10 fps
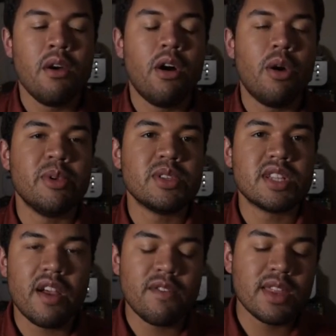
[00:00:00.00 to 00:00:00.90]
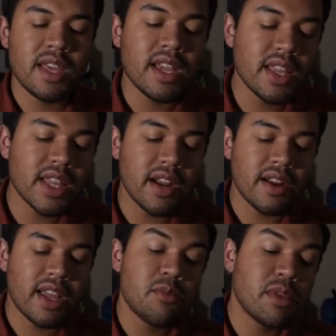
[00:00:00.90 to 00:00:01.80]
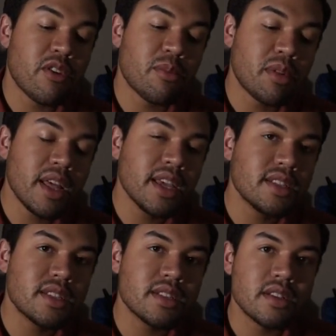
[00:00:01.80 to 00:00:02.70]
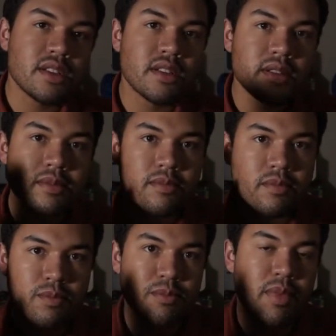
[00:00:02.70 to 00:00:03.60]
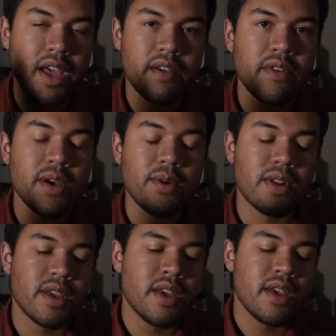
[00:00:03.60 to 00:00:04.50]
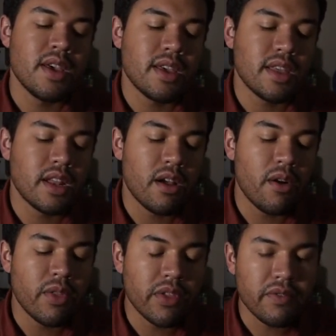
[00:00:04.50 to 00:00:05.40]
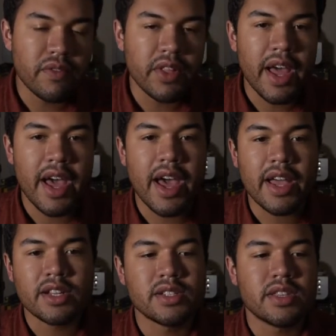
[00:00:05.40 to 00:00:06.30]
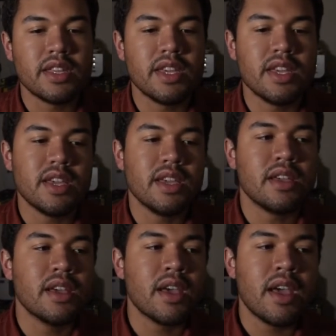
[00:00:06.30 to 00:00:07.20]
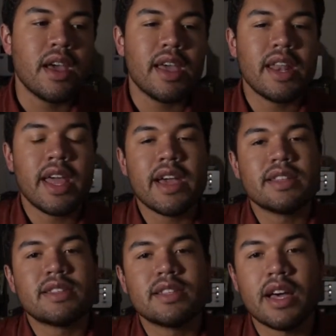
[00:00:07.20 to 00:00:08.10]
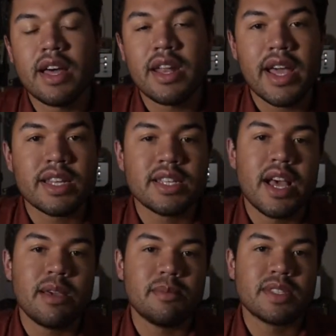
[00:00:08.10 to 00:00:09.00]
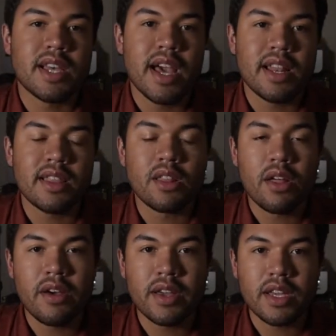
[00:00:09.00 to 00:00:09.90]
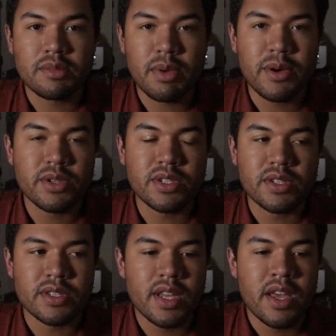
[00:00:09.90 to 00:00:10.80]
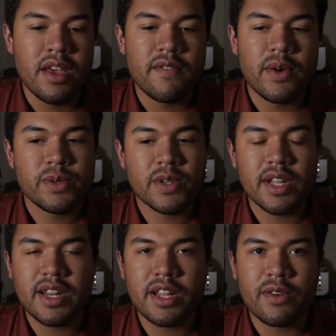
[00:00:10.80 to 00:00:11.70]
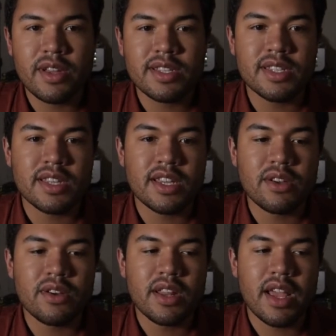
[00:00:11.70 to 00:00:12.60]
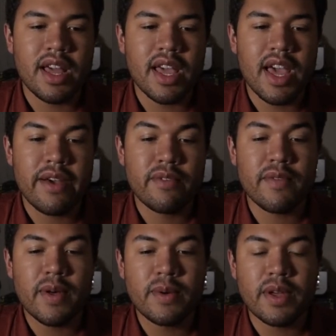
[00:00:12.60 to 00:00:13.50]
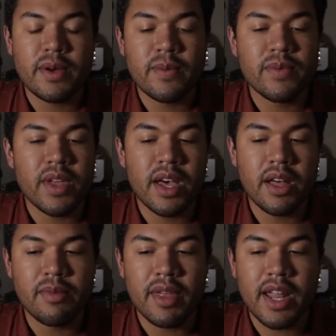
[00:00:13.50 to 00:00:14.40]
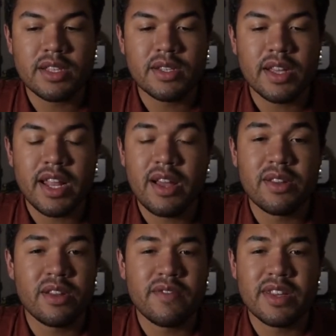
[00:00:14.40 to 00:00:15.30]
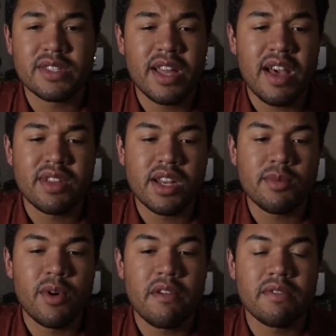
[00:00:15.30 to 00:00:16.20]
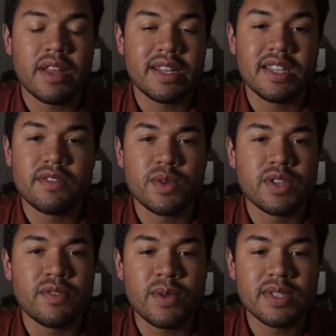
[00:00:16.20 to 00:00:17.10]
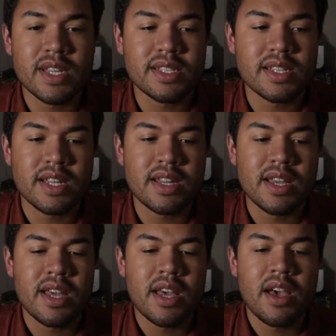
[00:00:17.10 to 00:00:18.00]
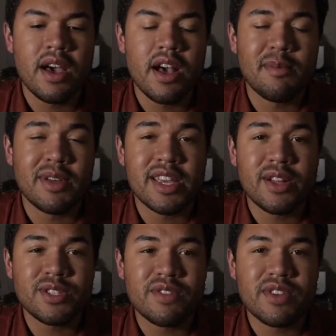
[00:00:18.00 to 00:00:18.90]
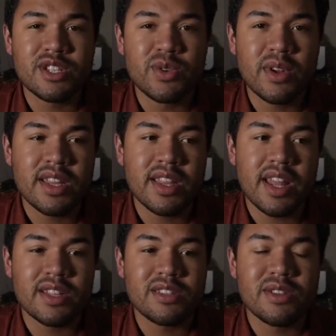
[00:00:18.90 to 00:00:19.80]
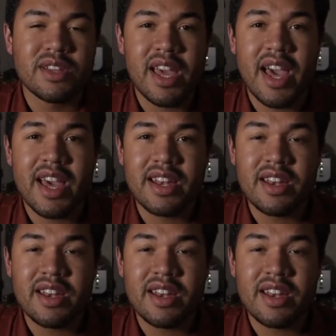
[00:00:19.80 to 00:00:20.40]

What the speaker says: Almost everything in there can be replaced by a phone. The flash, the enhanced nighttime sight, the long exposures. Phones are getting increasingly good, and I have a photo that I took, and I don't know if I still have it anymore. Like I said, I've switched phones since then, on the LG V20 that I took at